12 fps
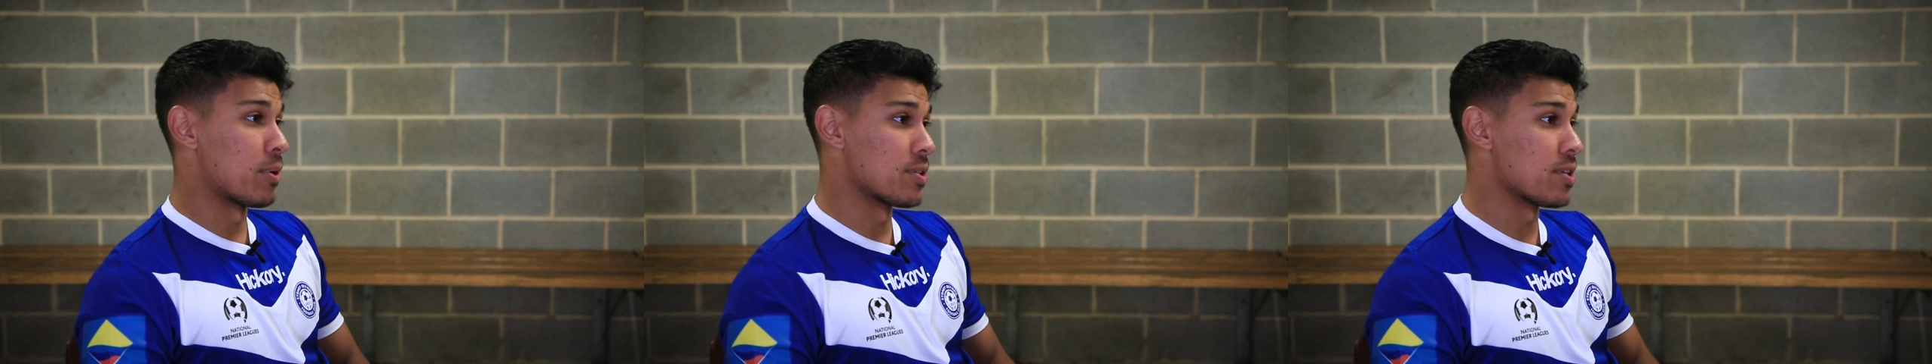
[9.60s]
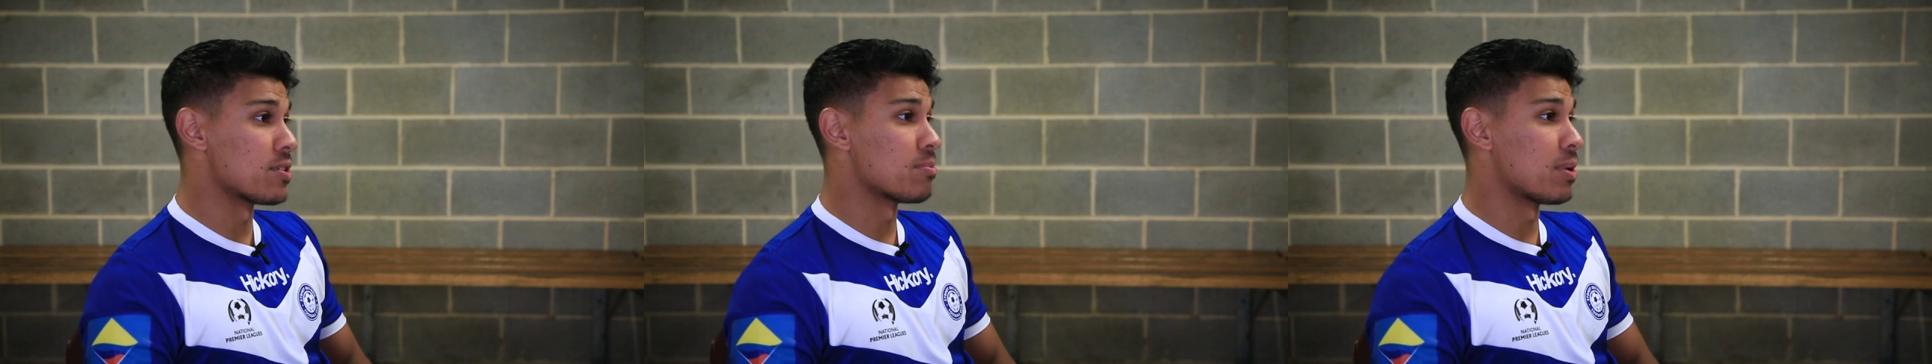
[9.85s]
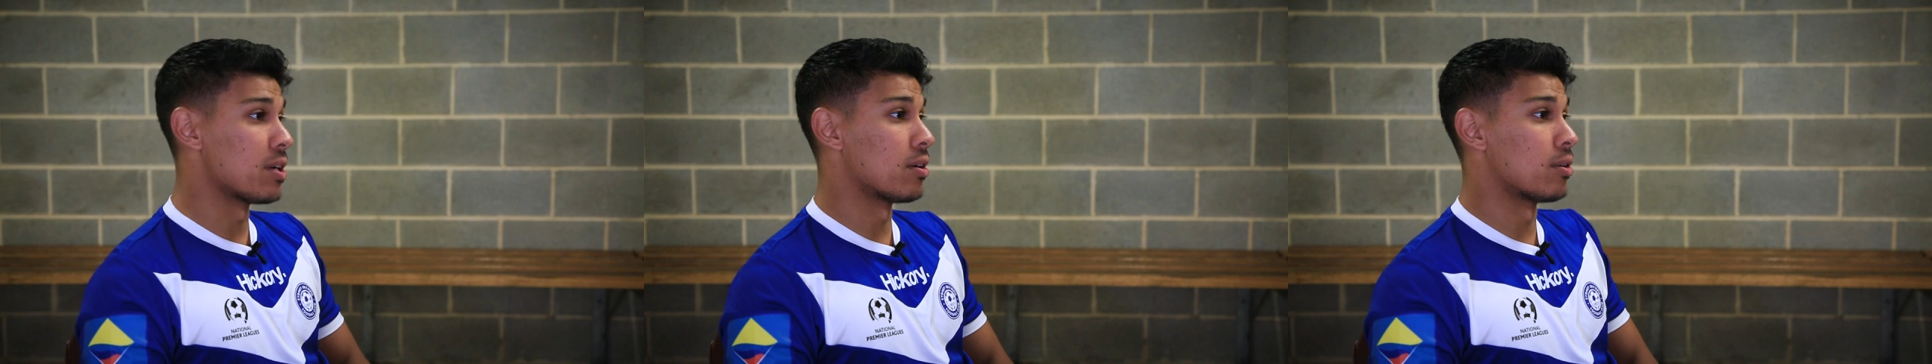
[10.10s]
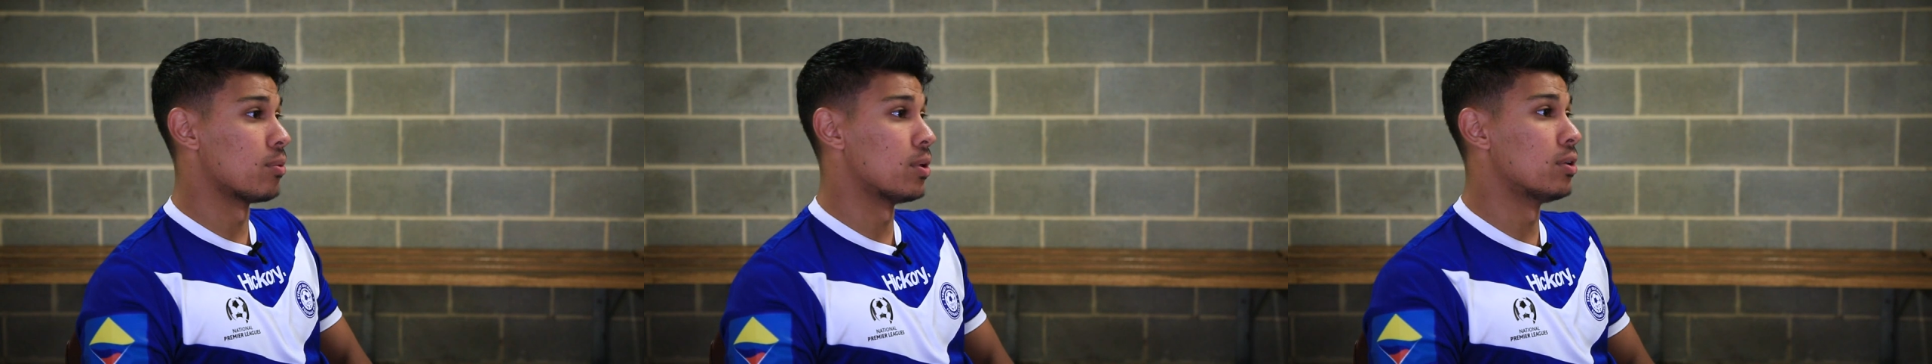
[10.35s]
Preseason's been
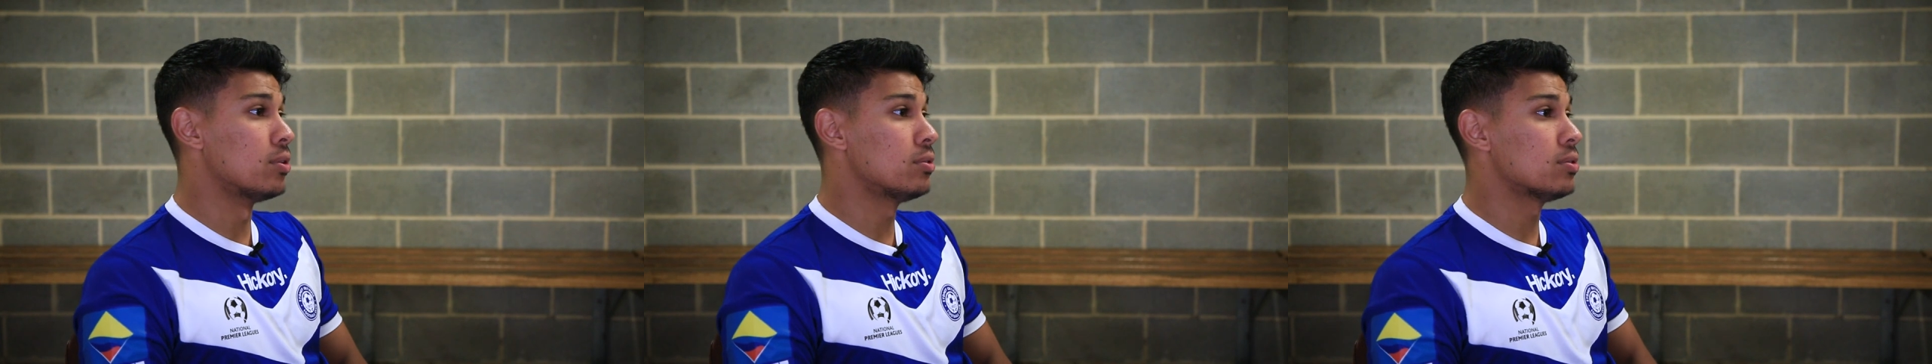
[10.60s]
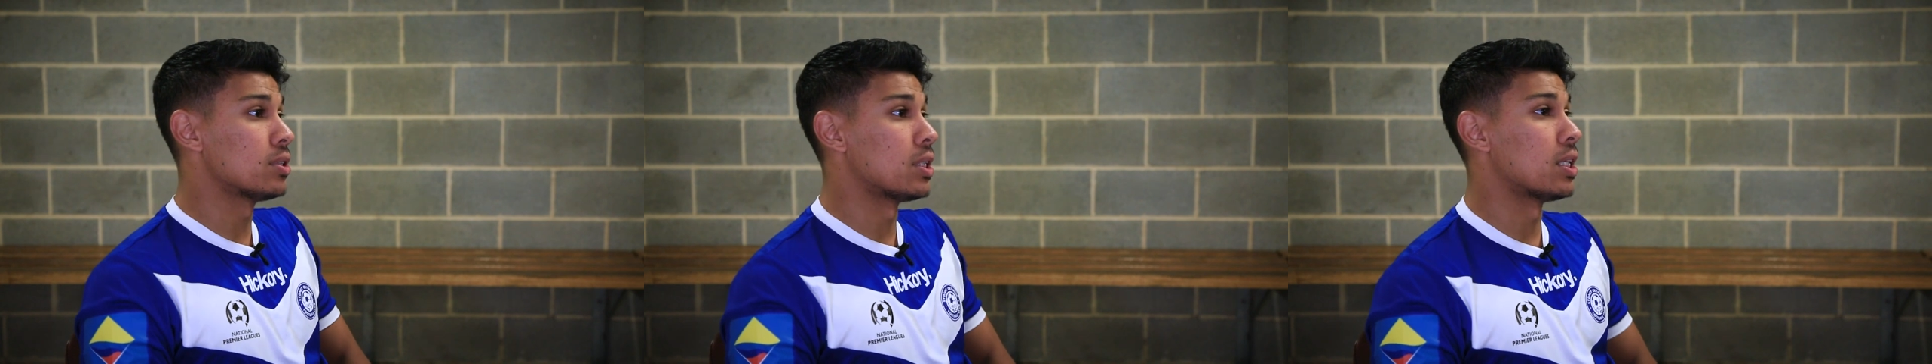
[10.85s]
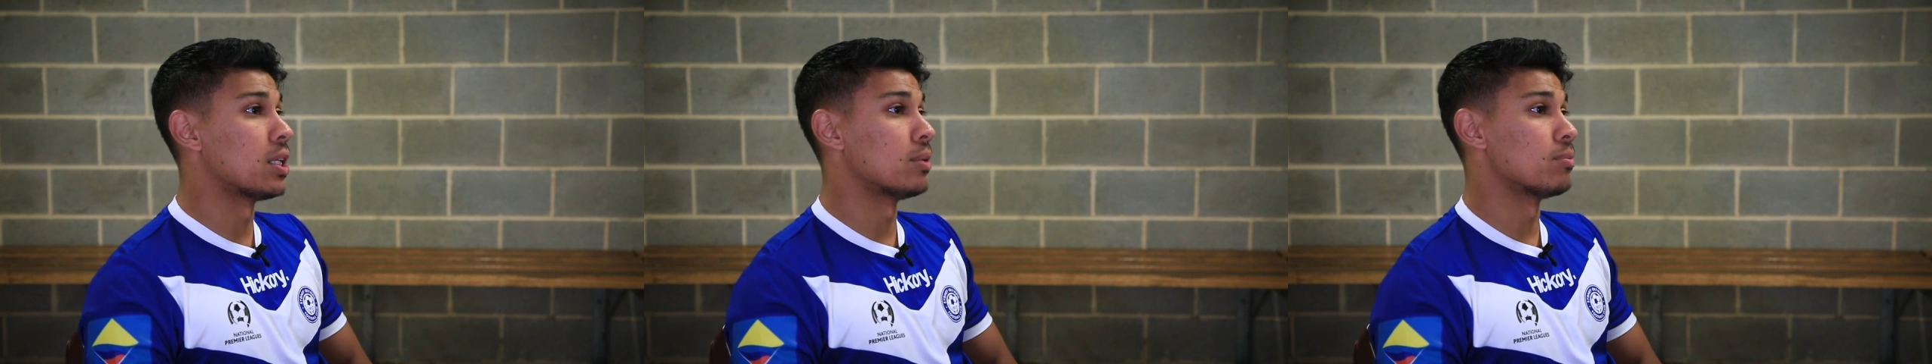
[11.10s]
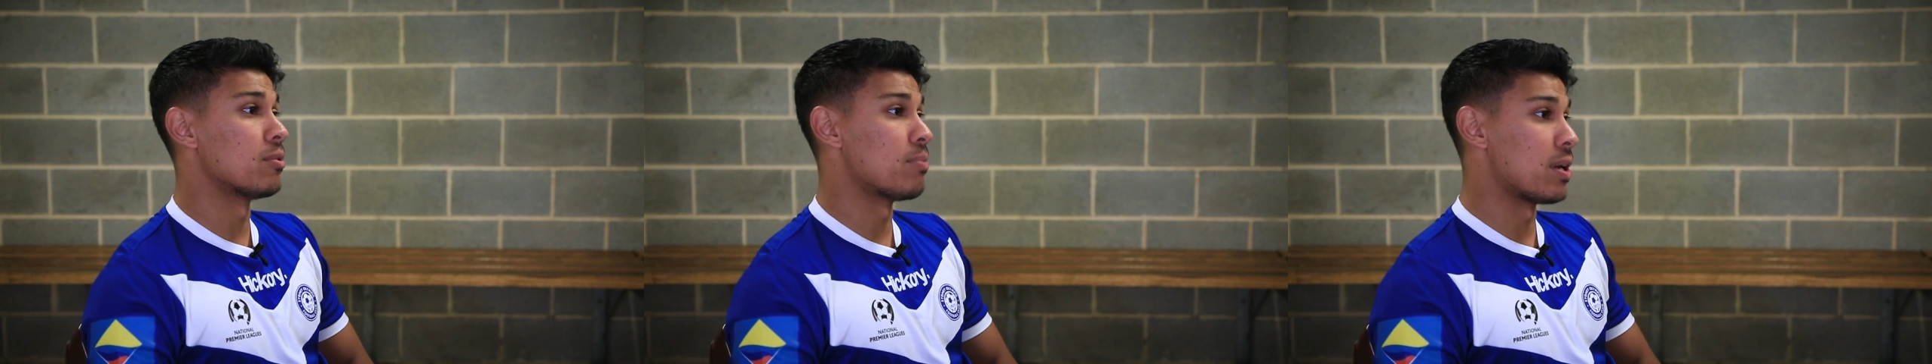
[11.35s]
going well.
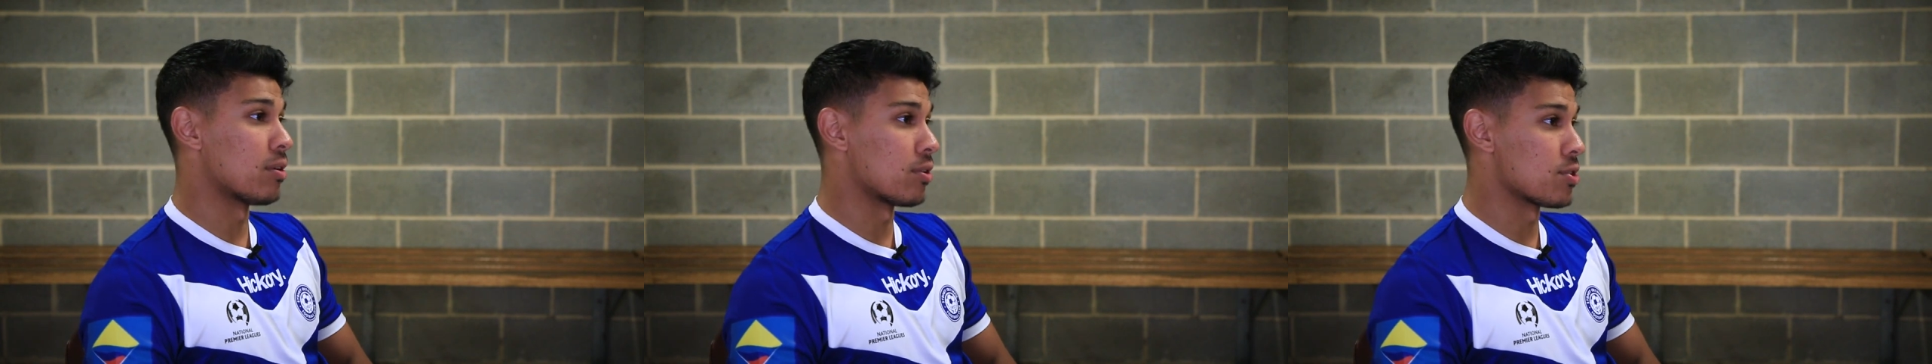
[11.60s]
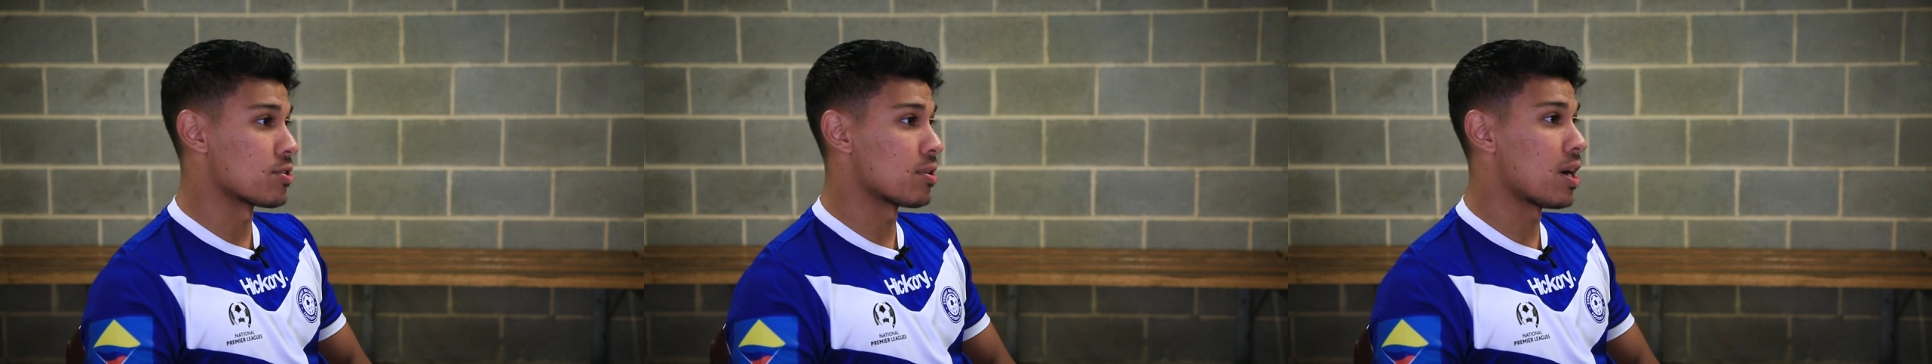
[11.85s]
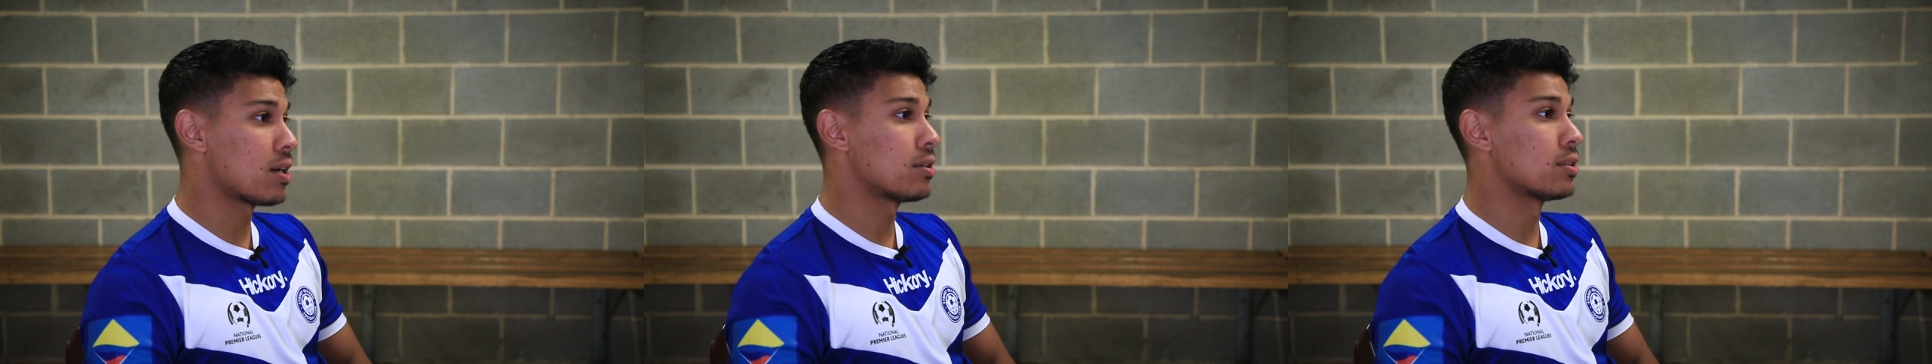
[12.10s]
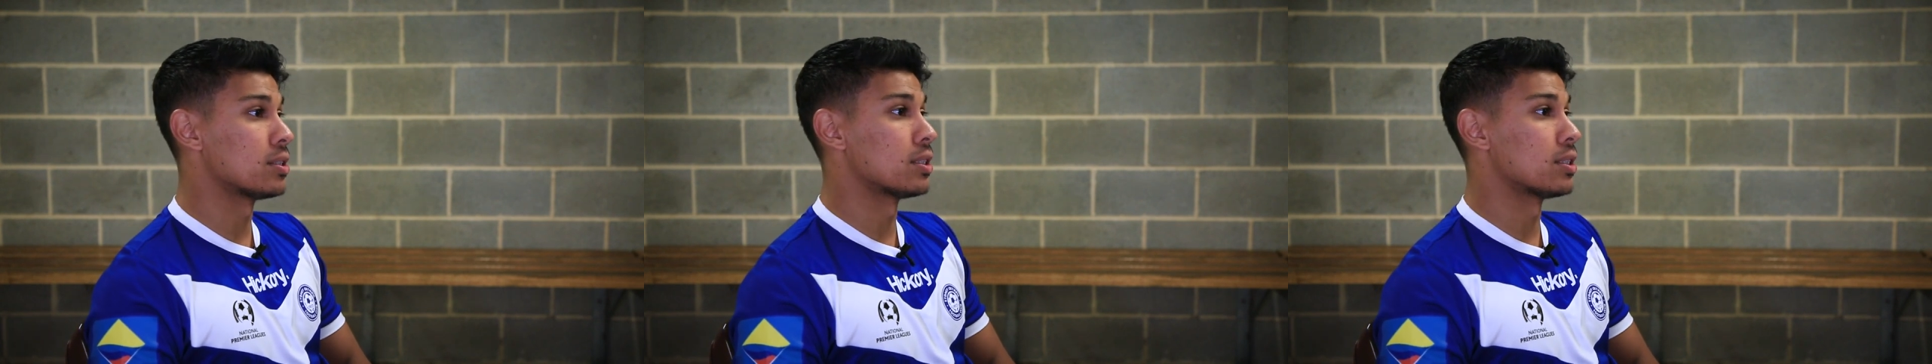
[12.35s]
Um, we've been on track.